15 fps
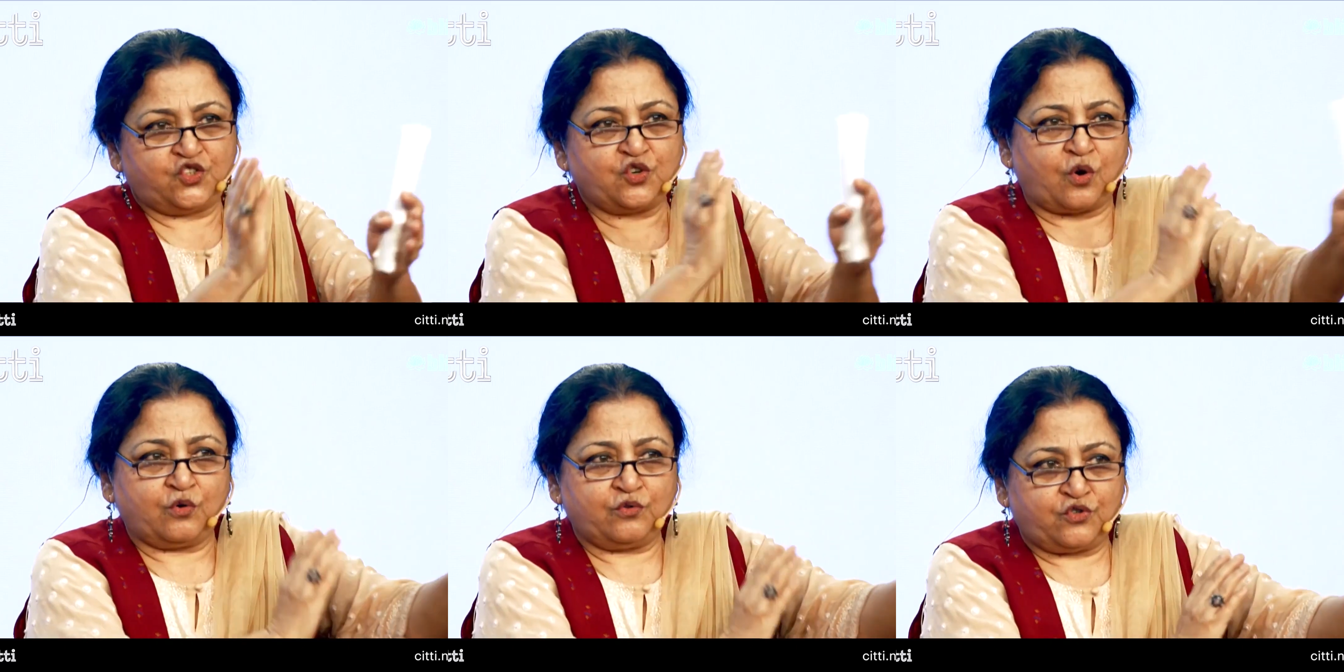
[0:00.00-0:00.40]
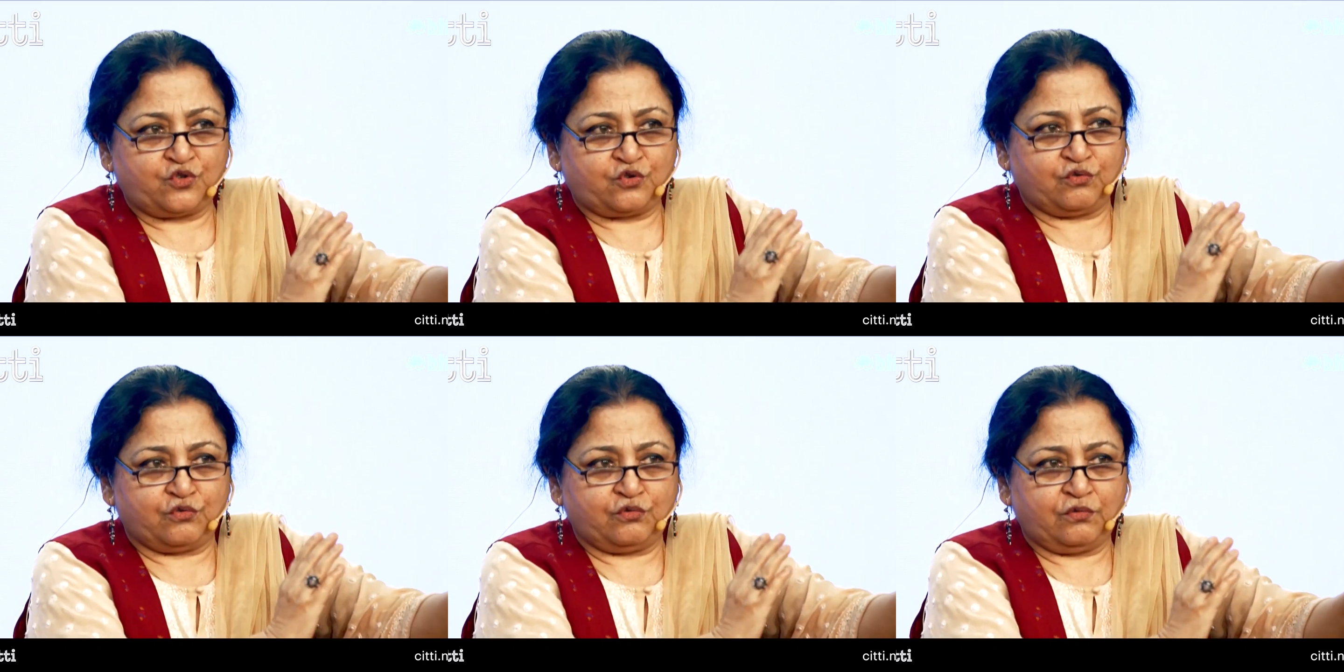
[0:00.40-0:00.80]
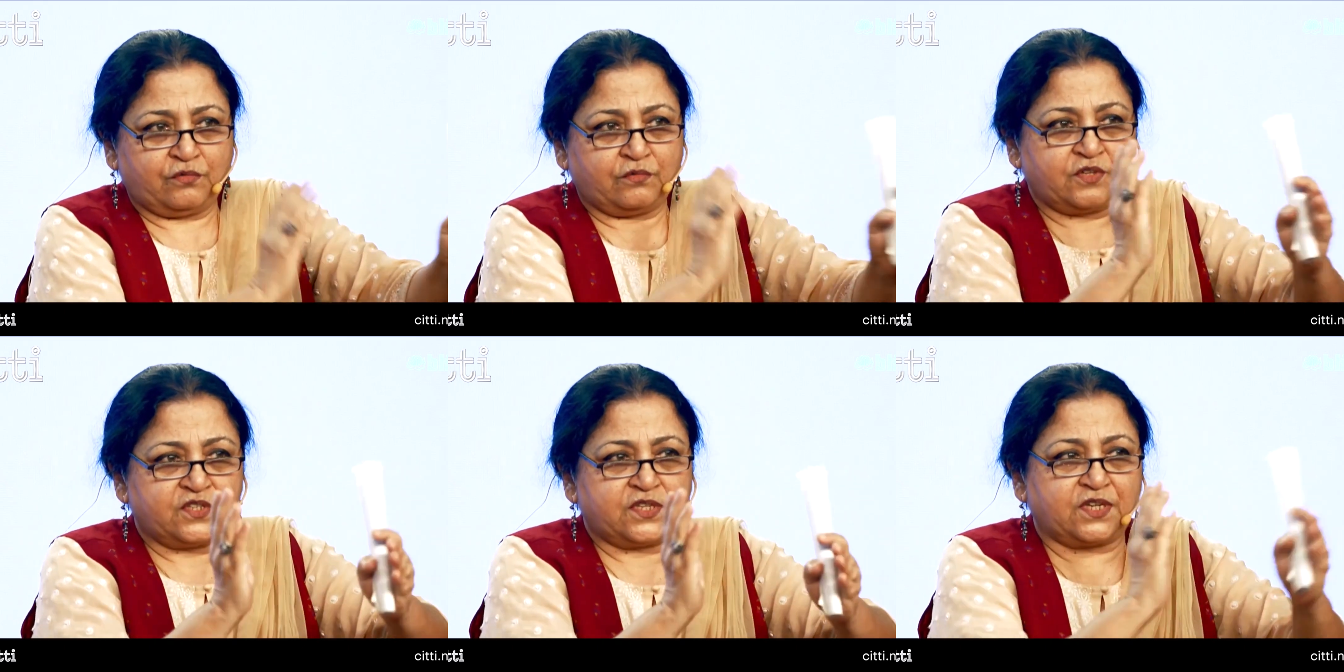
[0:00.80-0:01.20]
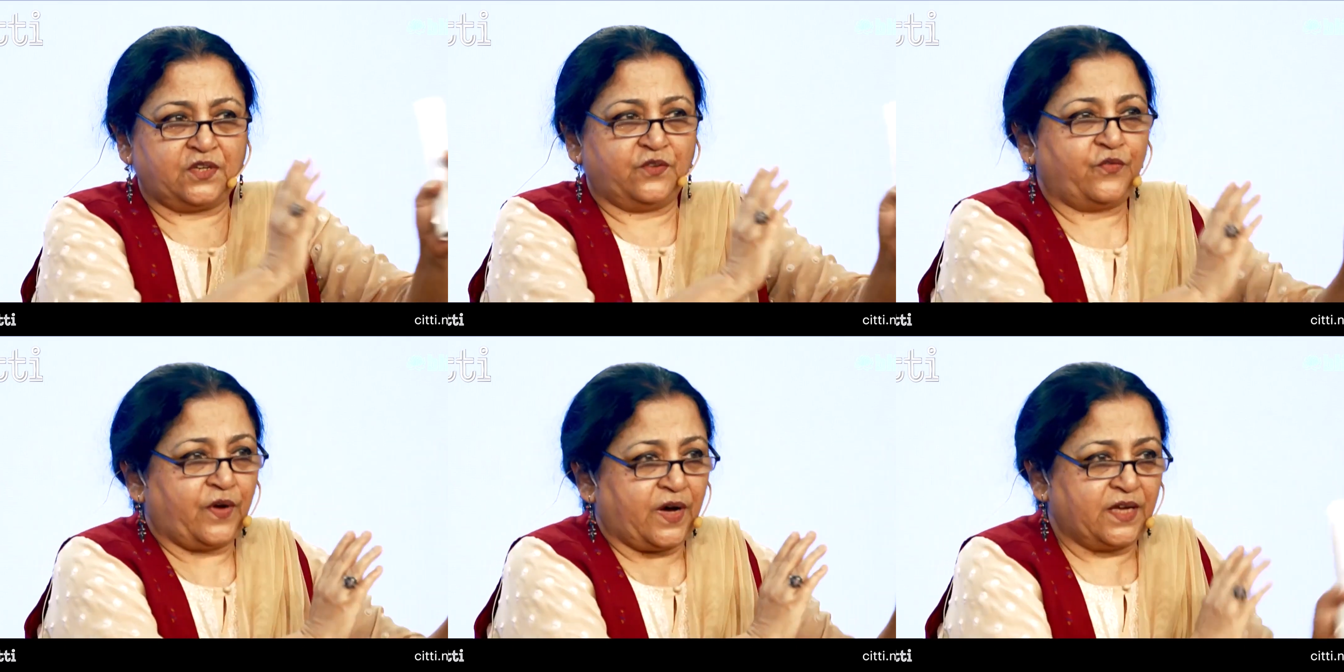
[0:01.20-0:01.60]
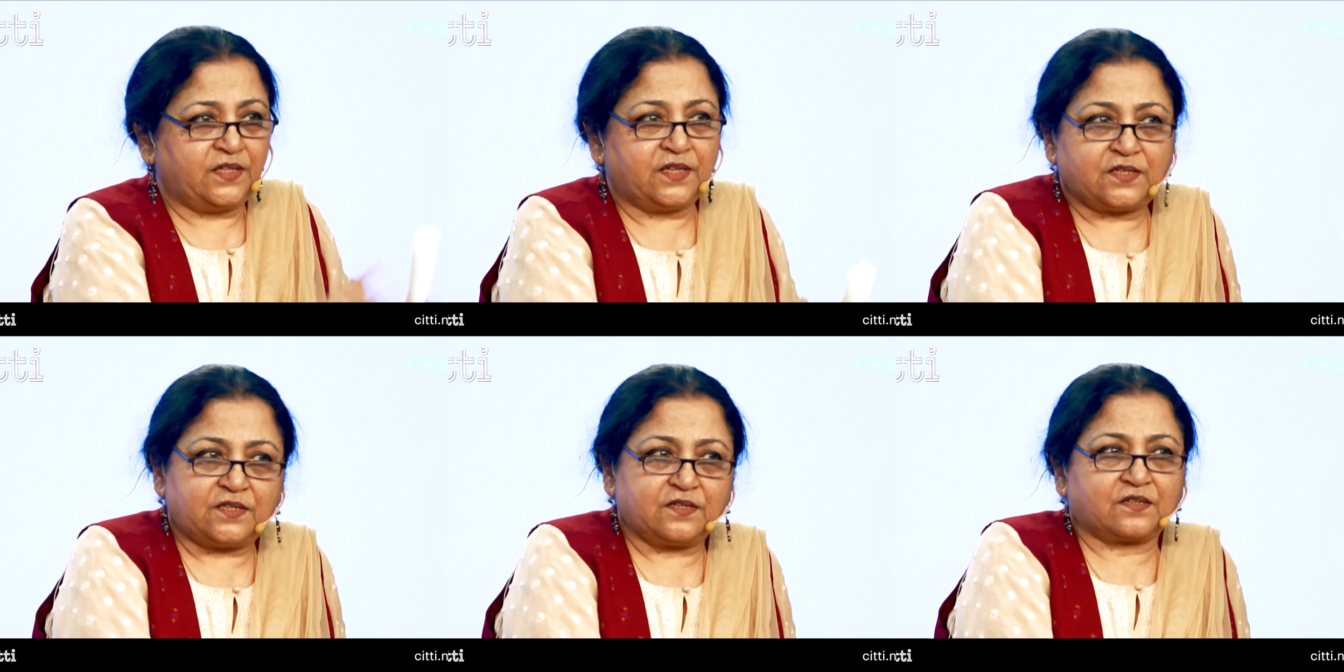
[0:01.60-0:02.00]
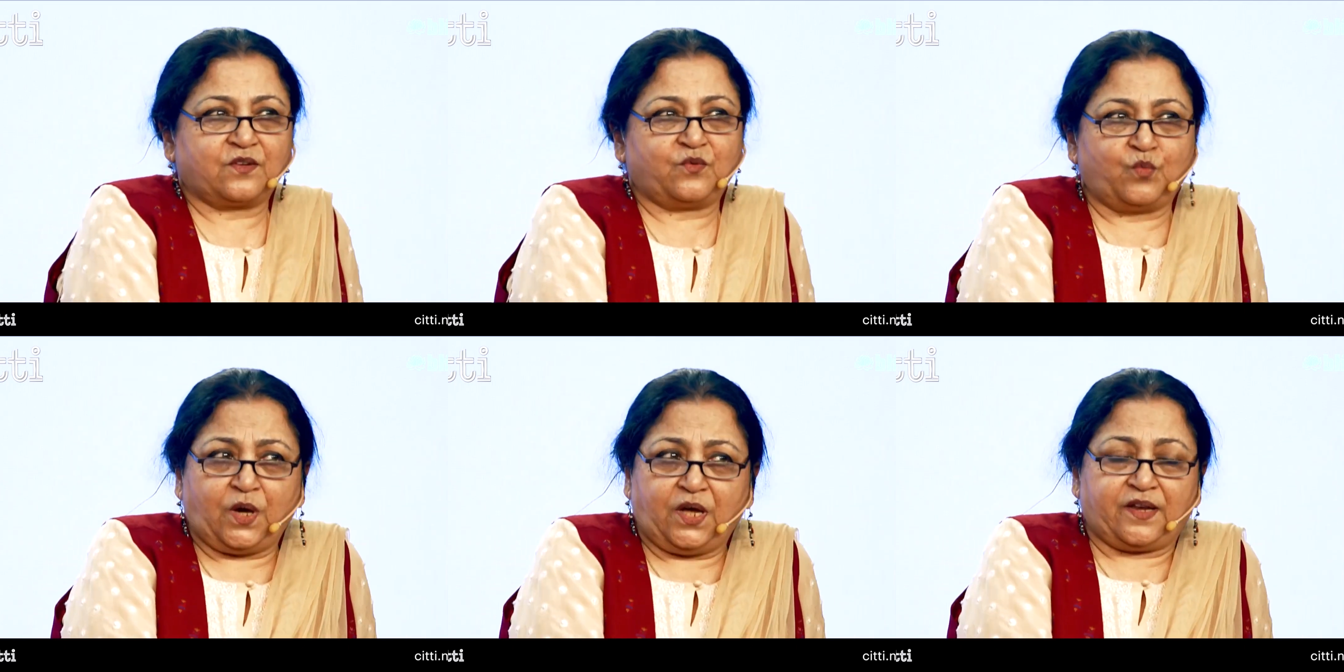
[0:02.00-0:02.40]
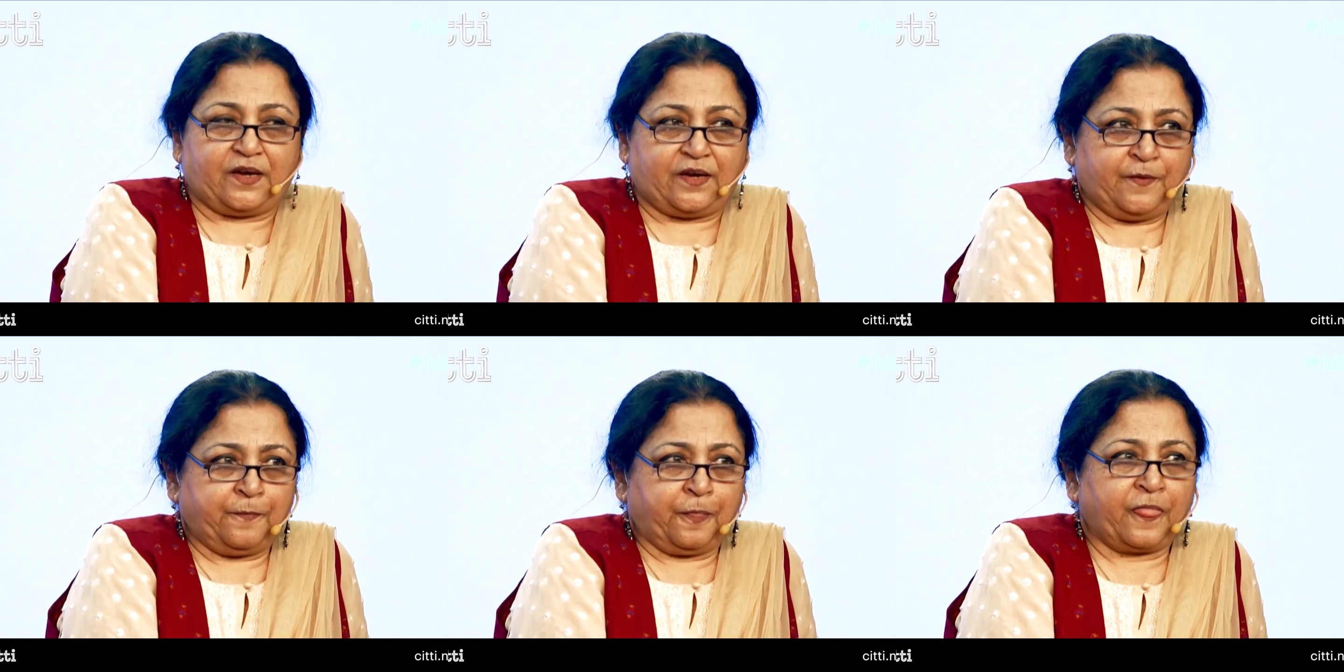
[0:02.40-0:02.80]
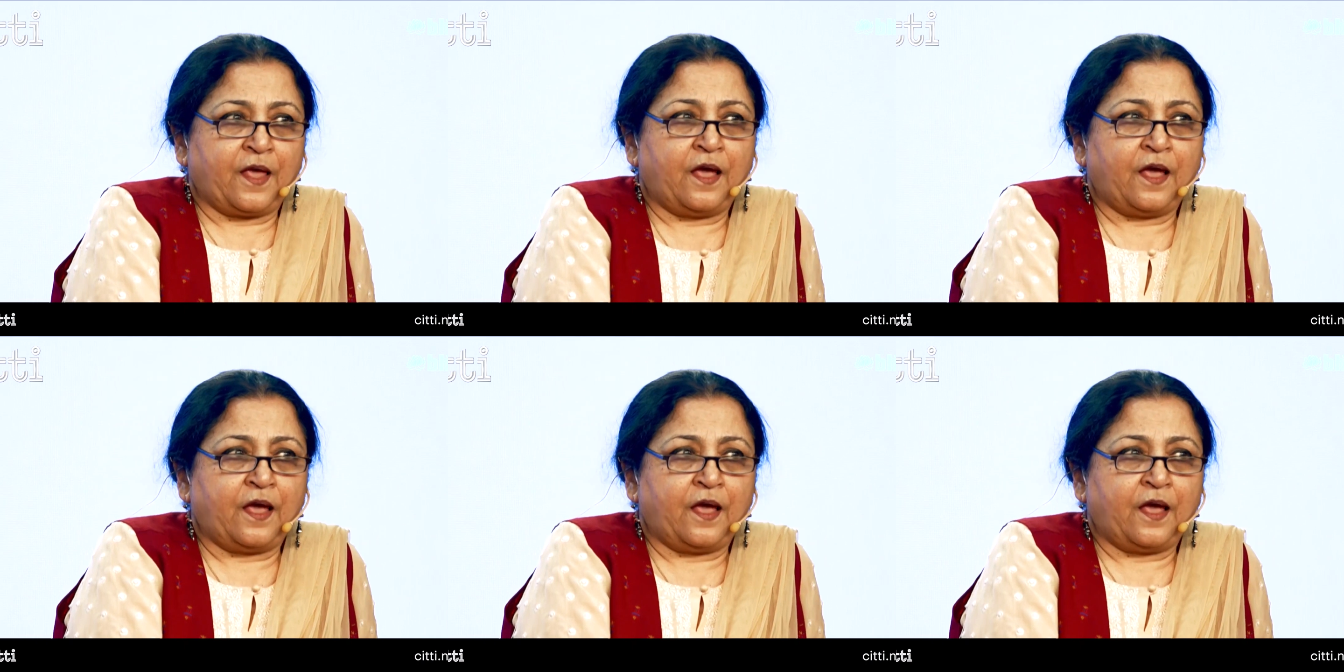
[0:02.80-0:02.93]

John to signify that he's converted.